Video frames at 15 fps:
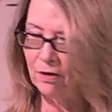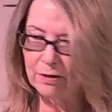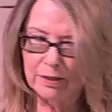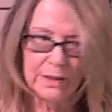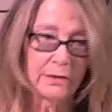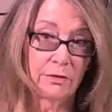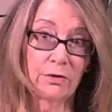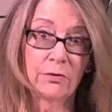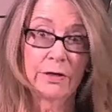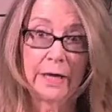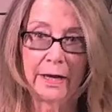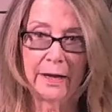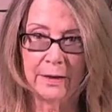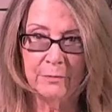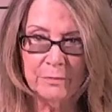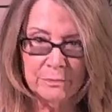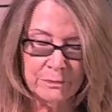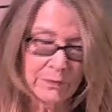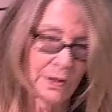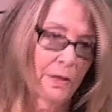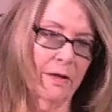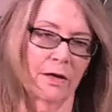on it, your name.
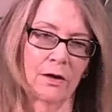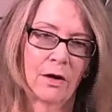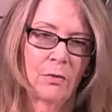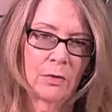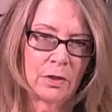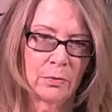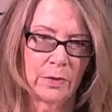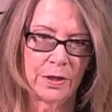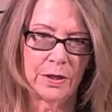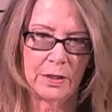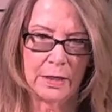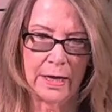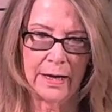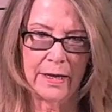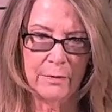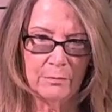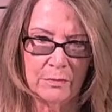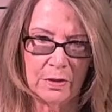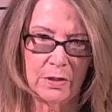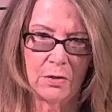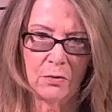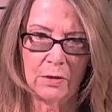I got one with a
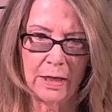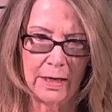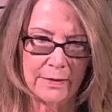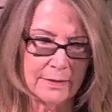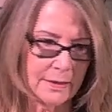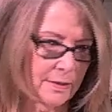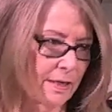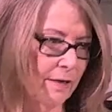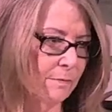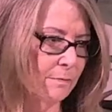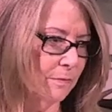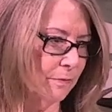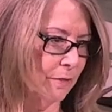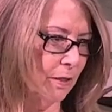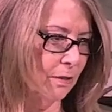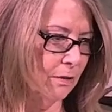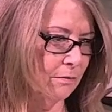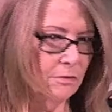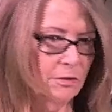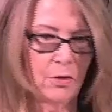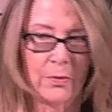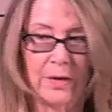name, no last name,
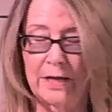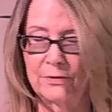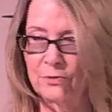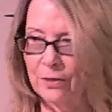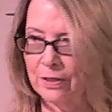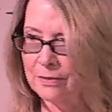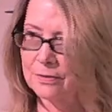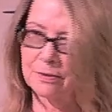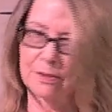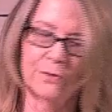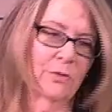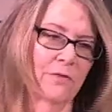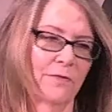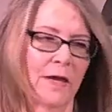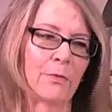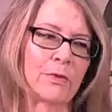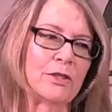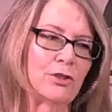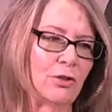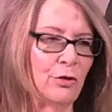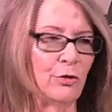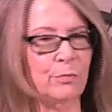and no address. So if that
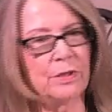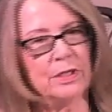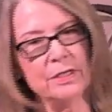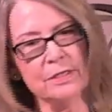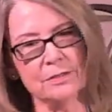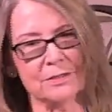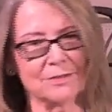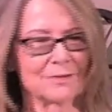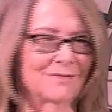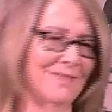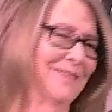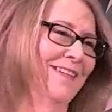was you, please,